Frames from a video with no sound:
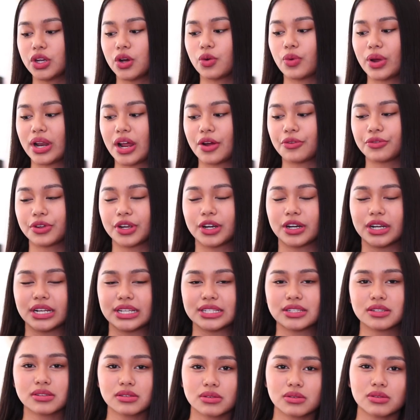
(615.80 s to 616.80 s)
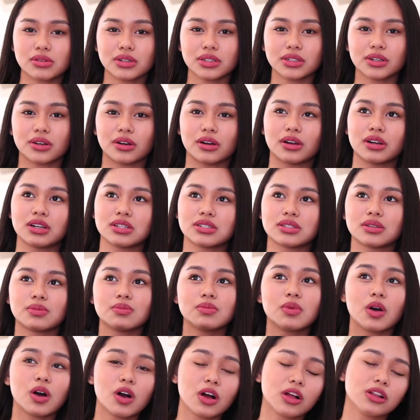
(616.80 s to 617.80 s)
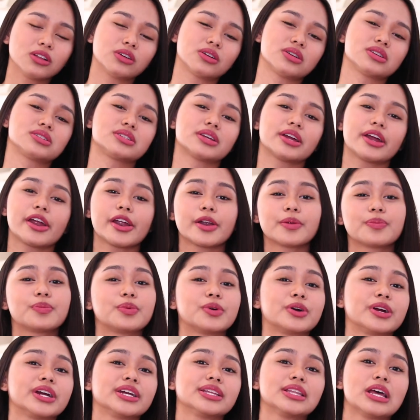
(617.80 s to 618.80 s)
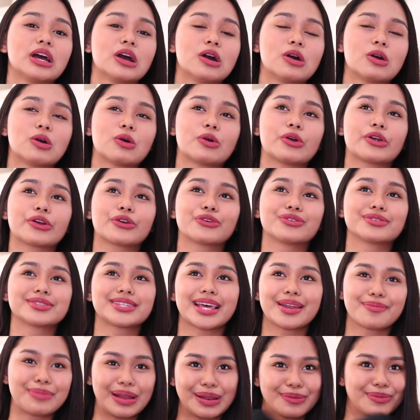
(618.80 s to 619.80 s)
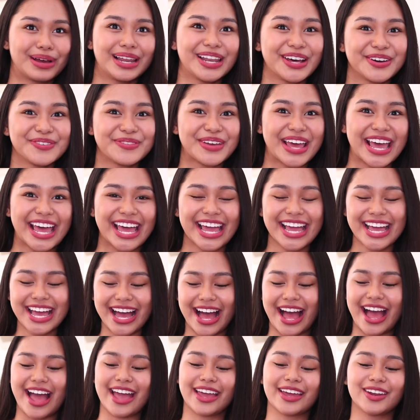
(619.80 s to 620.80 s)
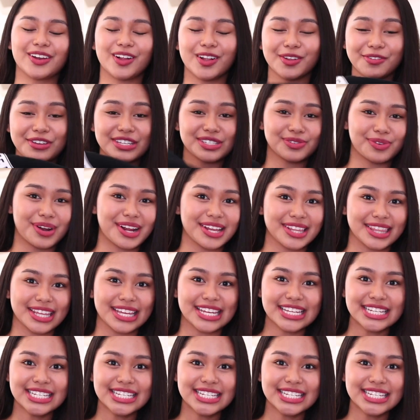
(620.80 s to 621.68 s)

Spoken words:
But you know, whenever you're in school or sa mall or sa airport, or kung saan man malamig, I can always wear